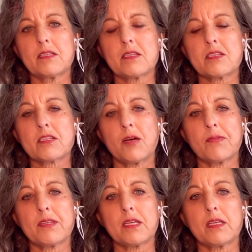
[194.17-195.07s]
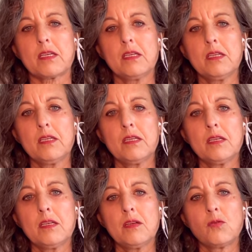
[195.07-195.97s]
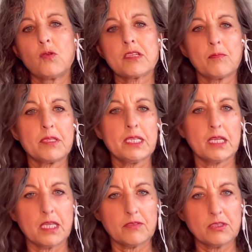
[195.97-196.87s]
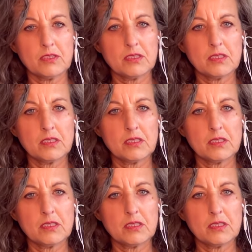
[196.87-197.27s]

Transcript: something resembling a level